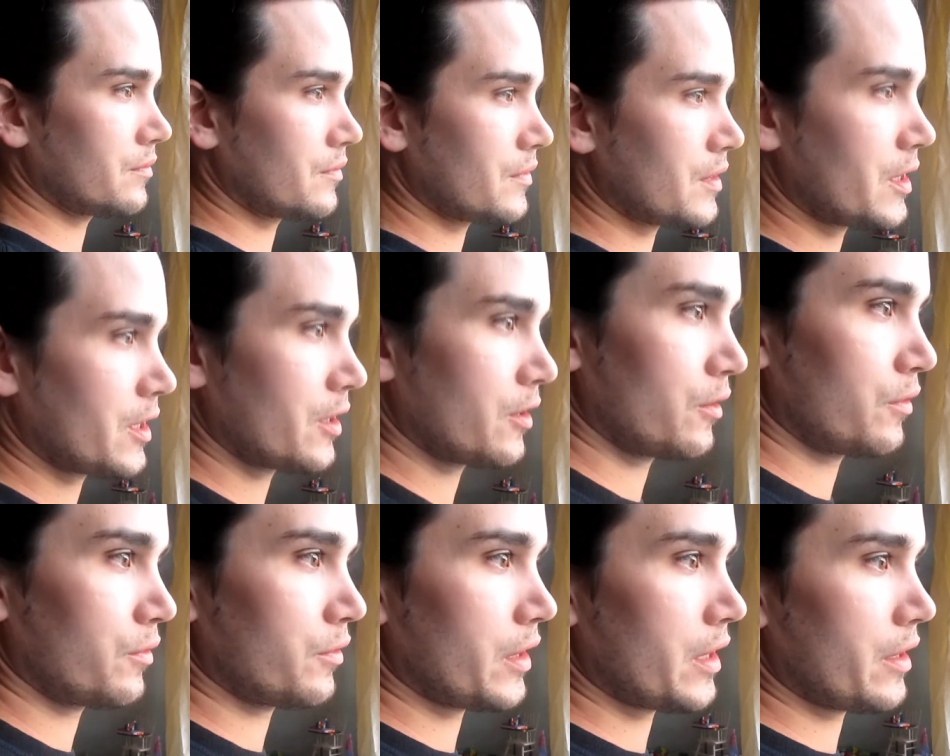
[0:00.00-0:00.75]

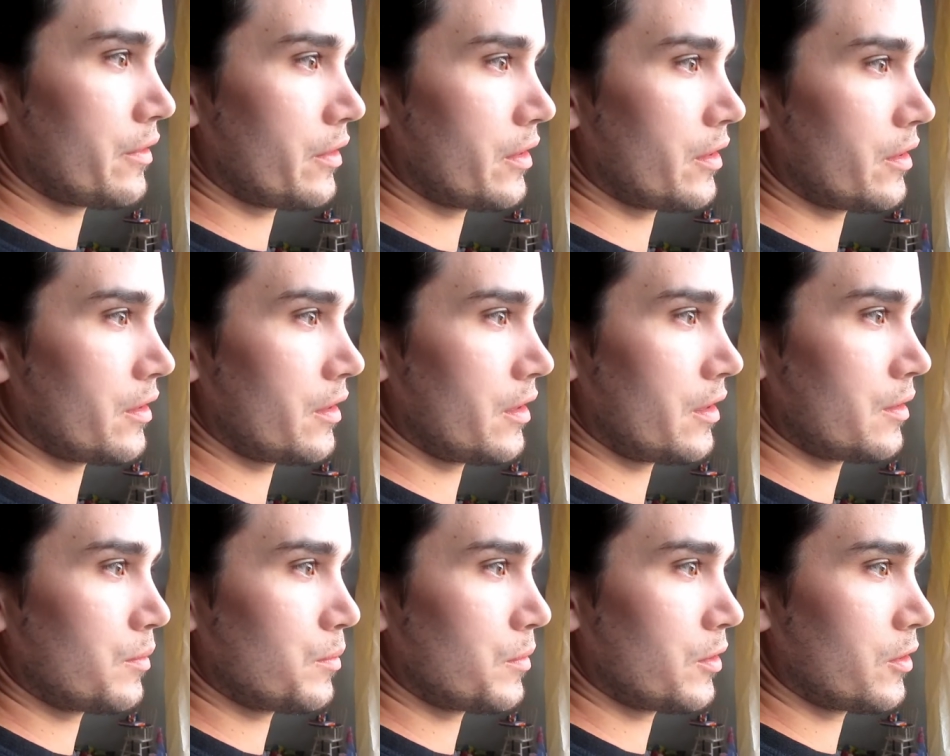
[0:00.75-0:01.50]
Till 5.30
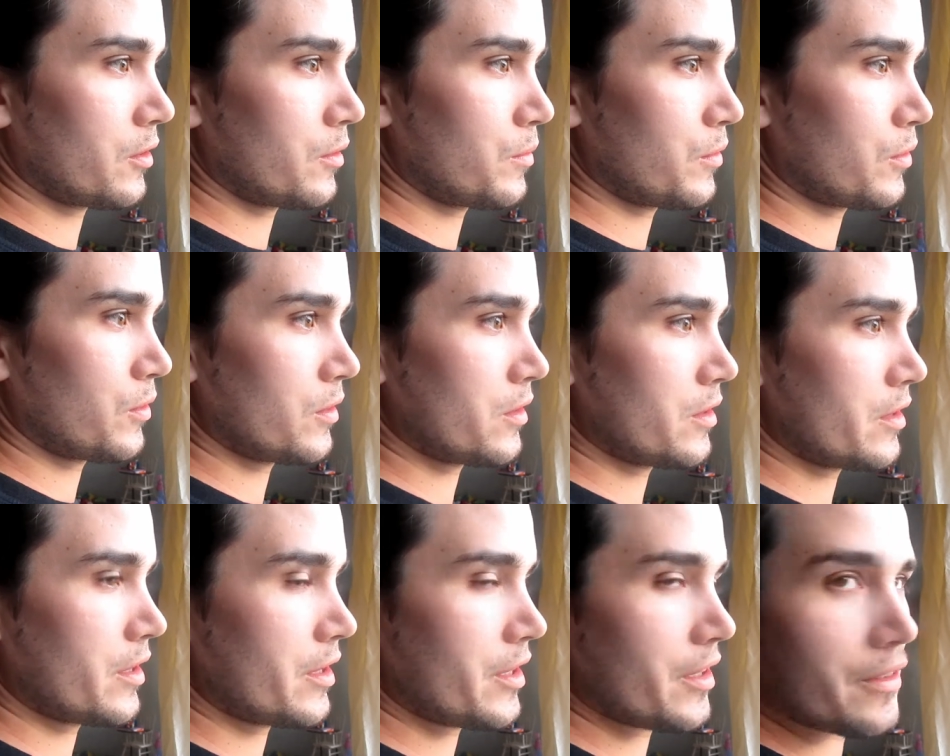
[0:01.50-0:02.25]
tomorrow
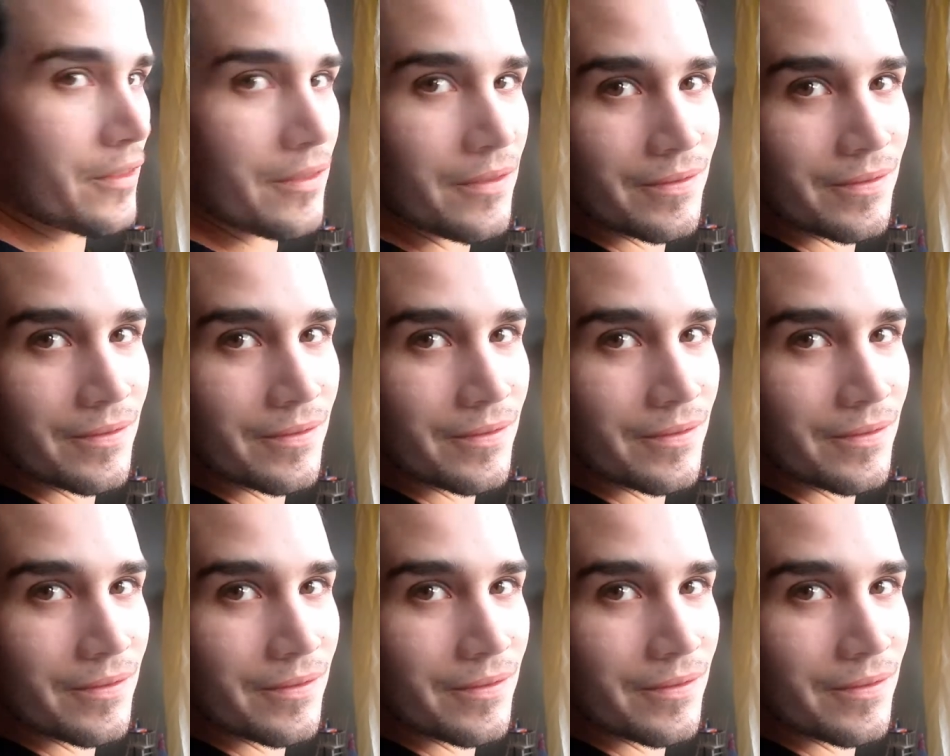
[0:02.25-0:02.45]
morning.